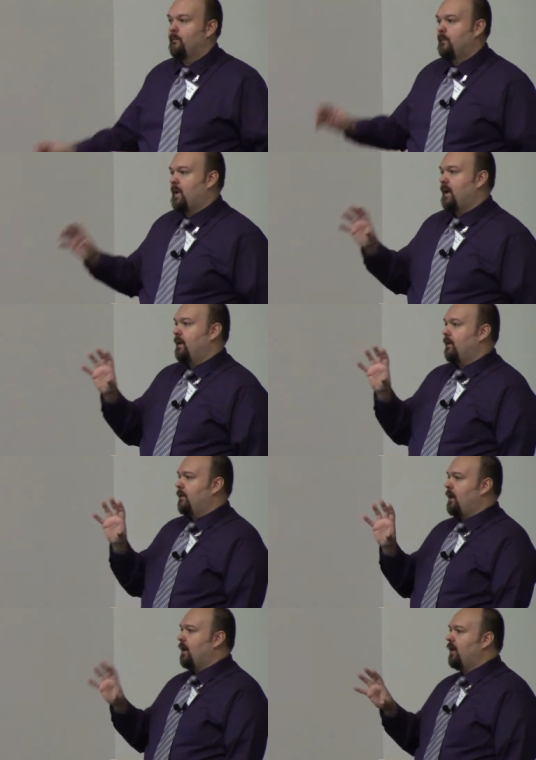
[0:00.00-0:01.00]
But
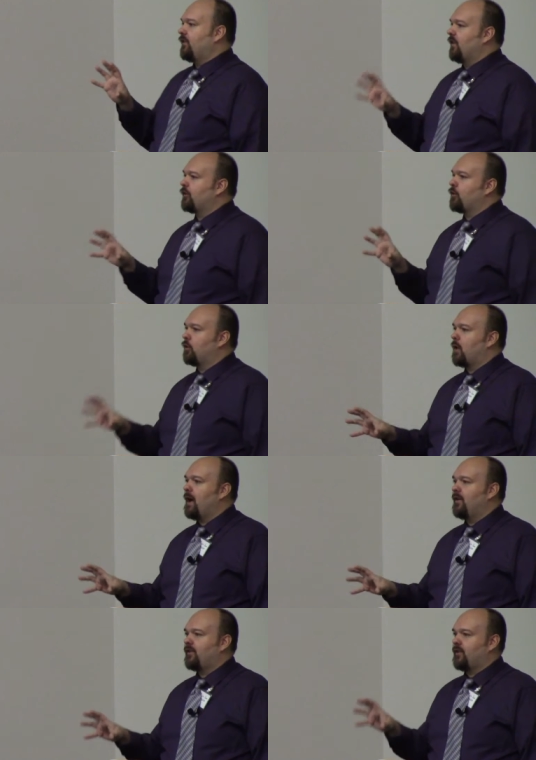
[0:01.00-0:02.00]
there is this
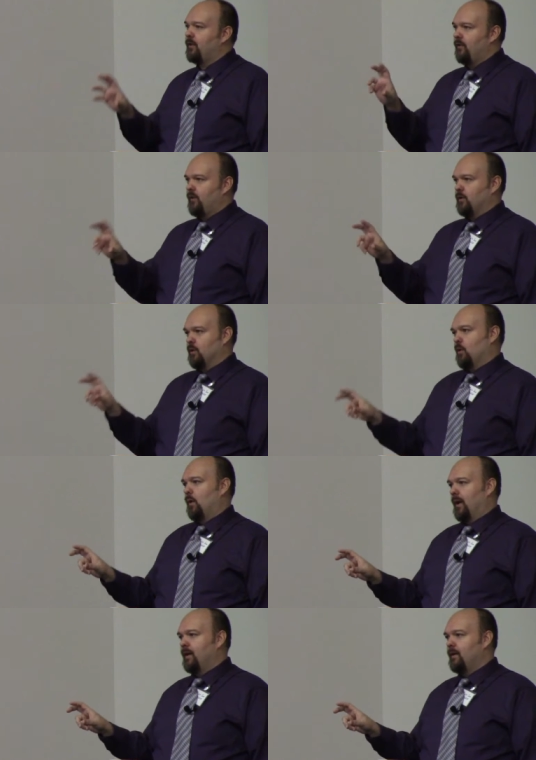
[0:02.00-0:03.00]
Christ the
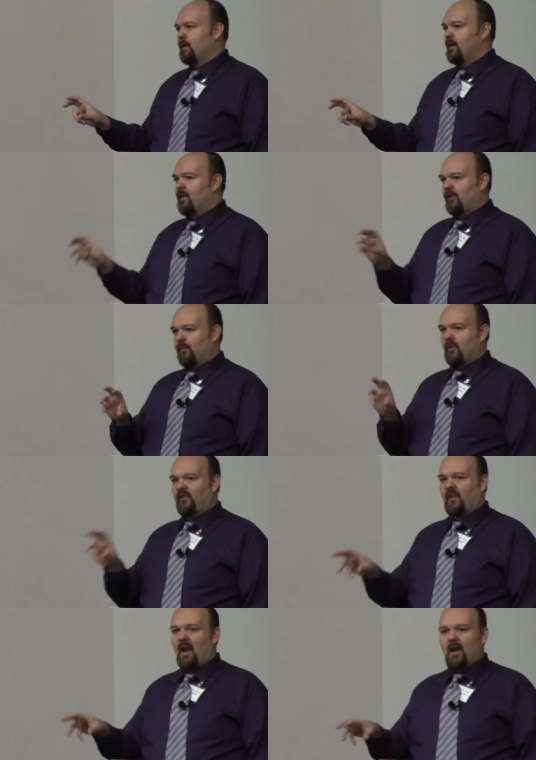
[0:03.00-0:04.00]
Lord, this
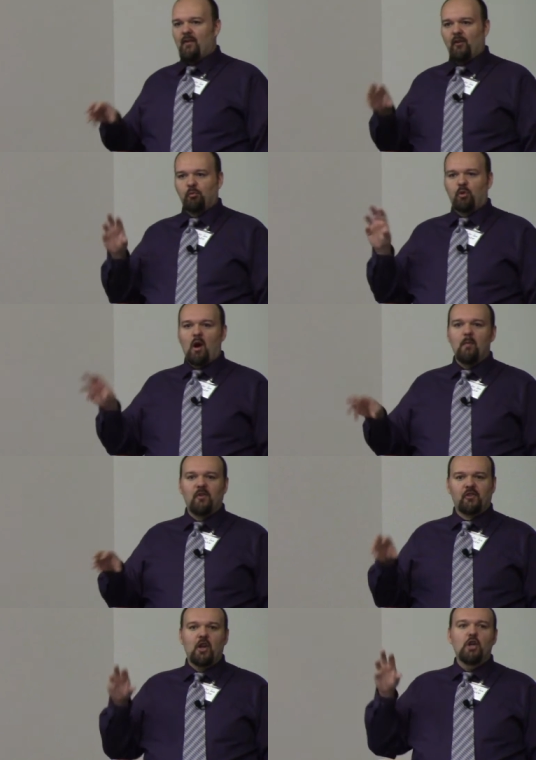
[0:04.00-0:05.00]
Messiah, this
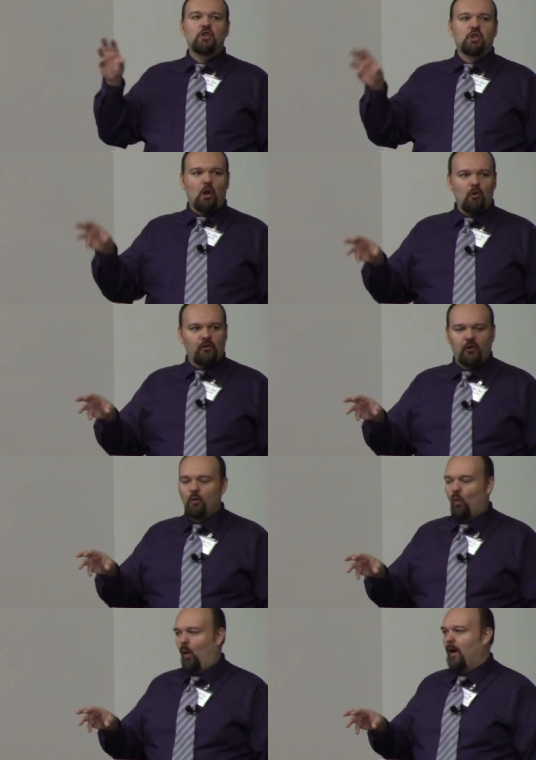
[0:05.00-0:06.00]
promised
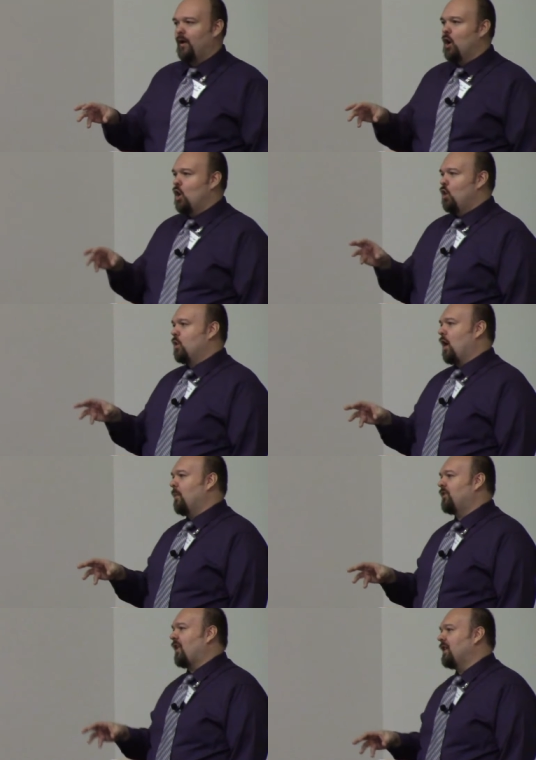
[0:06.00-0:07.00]
chosen one who
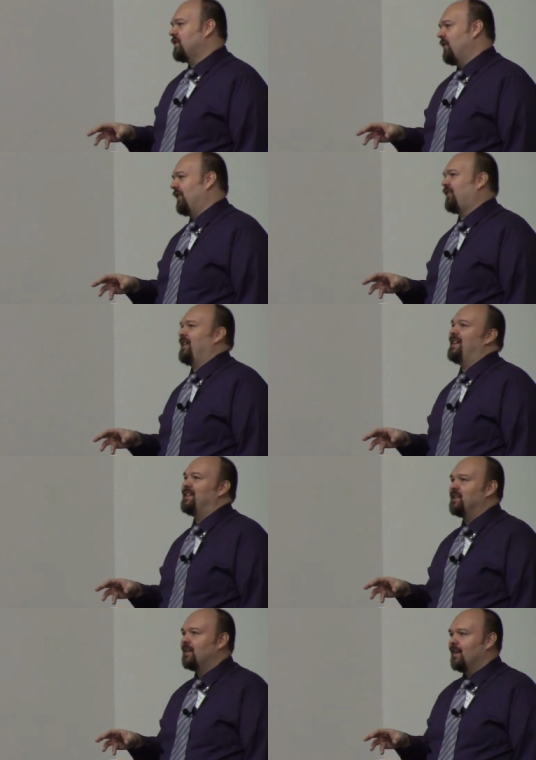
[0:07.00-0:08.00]
comes onto the
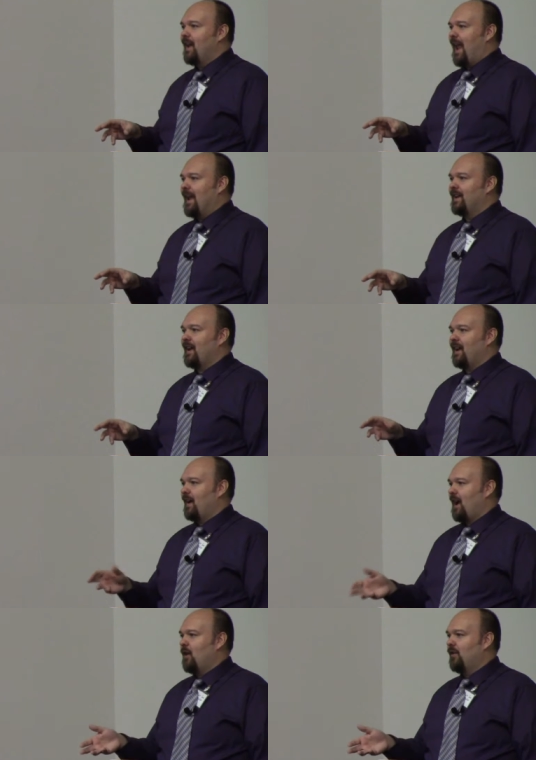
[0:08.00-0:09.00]
scene. And
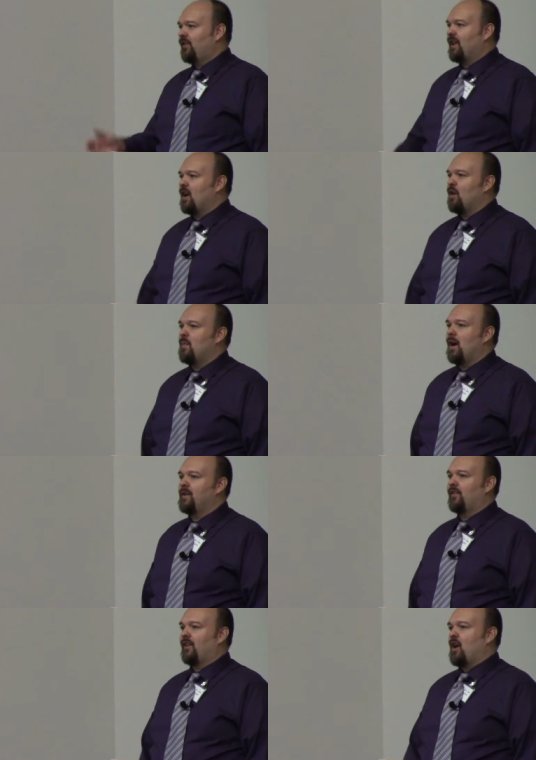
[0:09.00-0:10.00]
how does he come
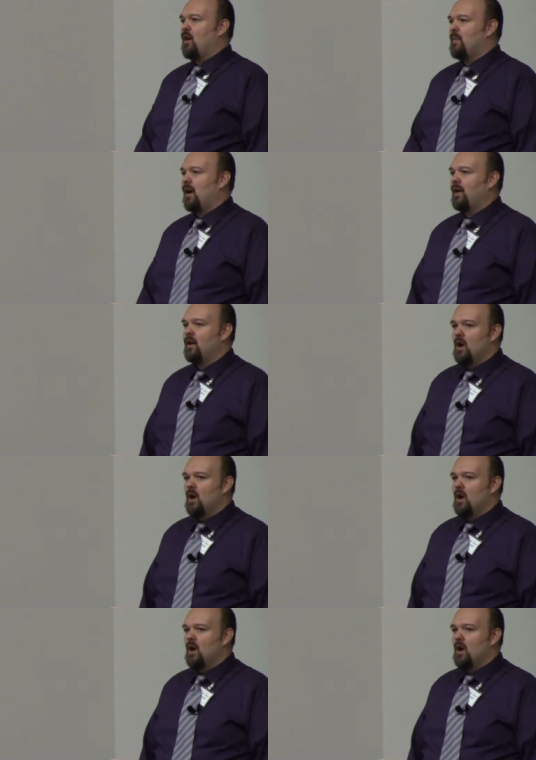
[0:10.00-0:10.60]
on? Does he come on